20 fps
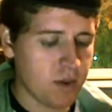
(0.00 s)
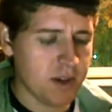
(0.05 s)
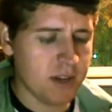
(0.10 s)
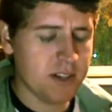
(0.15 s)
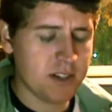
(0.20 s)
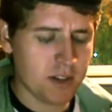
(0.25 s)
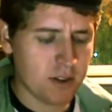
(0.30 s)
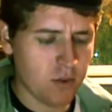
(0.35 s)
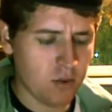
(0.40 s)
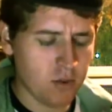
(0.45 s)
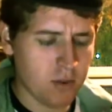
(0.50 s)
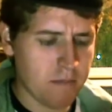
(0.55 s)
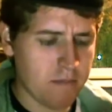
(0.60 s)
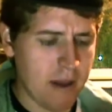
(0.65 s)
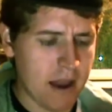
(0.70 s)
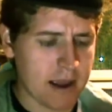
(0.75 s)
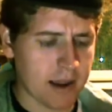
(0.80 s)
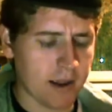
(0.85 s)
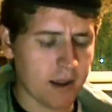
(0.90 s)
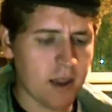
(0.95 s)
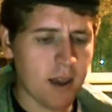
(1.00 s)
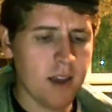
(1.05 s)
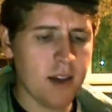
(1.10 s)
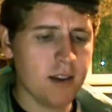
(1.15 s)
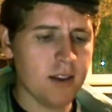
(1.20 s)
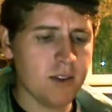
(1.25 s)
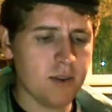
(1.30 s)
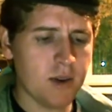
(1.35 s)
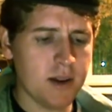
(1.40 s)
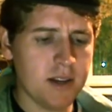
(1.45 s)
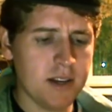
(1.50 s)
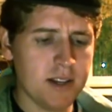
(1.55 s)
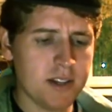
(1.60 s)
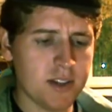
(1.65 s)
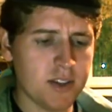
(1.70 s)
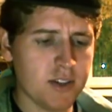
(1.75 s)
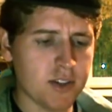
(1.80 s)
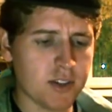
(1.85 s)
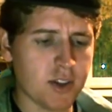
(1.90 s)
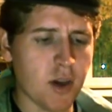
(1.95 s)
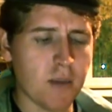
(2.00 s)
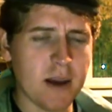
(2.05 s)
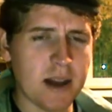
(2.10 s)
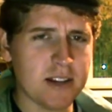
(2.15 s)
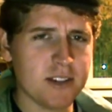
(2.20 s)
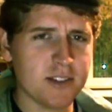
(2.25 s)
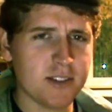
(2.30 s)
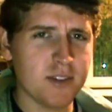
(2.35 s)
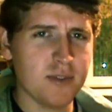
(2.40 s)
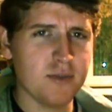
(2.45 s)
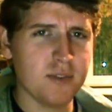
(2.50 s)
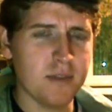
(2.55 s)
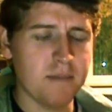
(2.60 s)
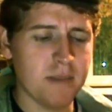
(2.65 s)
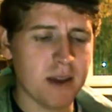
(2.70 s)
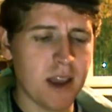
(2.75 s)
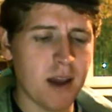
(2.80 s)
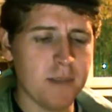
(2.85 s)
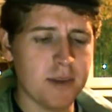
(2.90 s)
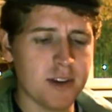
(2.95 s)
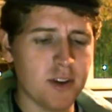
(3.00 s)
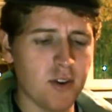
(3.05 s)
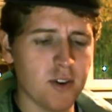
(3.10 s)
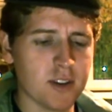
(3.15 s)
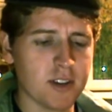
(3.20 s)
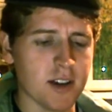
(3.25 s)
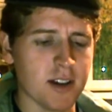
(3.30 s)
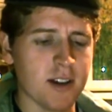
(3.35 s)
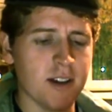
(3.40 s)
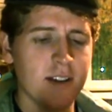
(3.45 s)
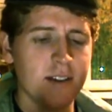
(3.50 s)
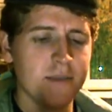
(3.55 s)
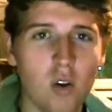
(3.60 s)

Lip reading: do I need to call the bank, do I need to just go back to school and become a doctor?